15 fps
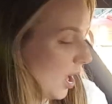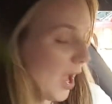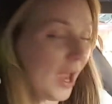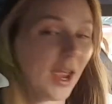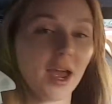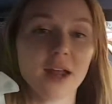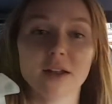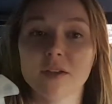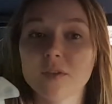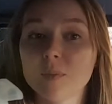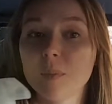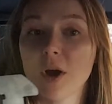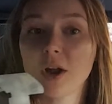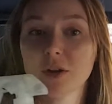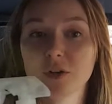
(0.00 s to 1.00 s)
I had a
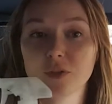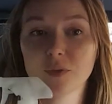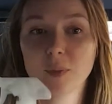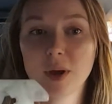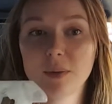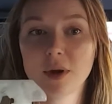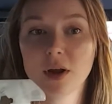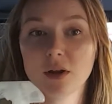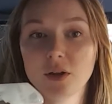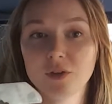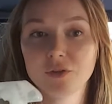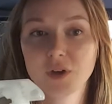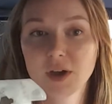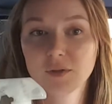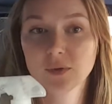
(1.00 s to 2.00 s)
spray bottle
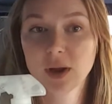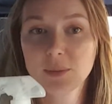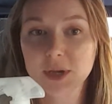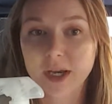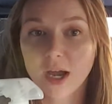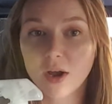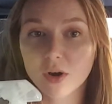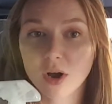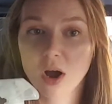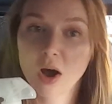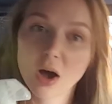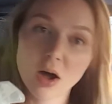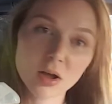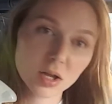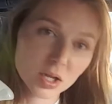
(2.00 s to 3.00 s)
of rubbing
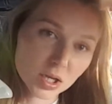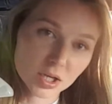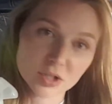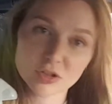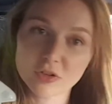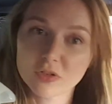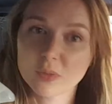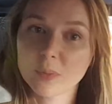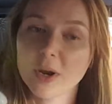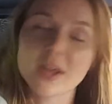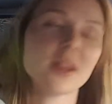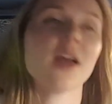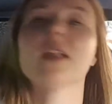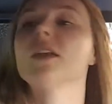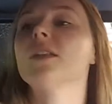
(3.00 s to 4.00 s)
alcohol. Just
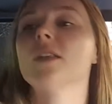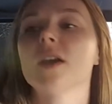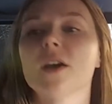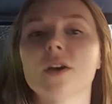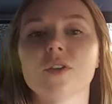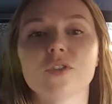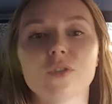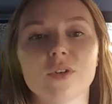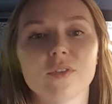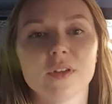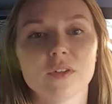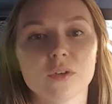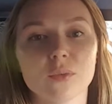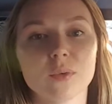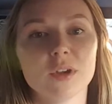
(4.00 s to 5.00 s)
spray that in there sort of
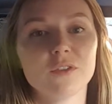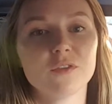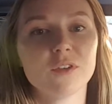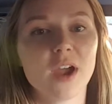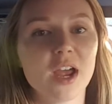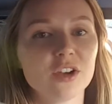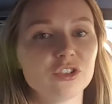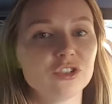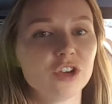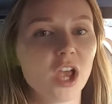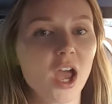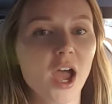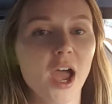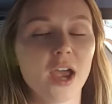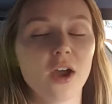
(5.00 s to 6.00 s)
as a refresh.
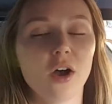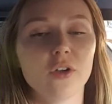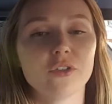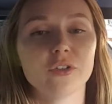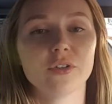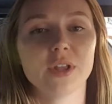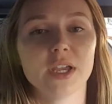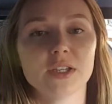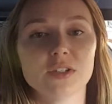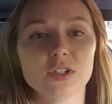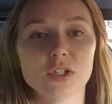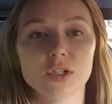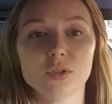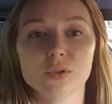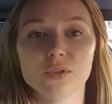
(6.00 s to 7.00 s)
I also like
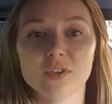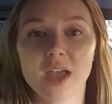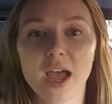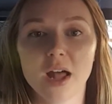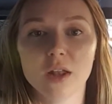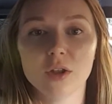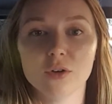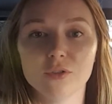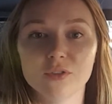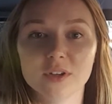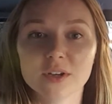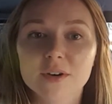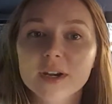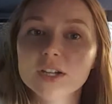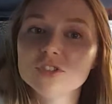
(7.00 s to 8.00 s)
to use aloe
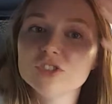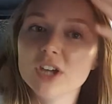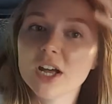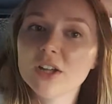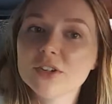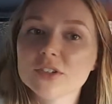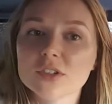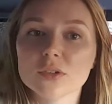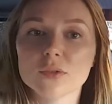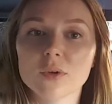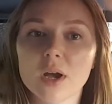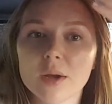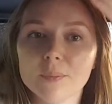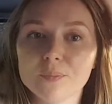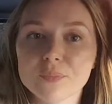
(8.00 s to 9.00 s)
vera gel
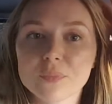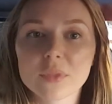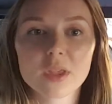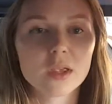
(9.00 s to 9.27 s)
to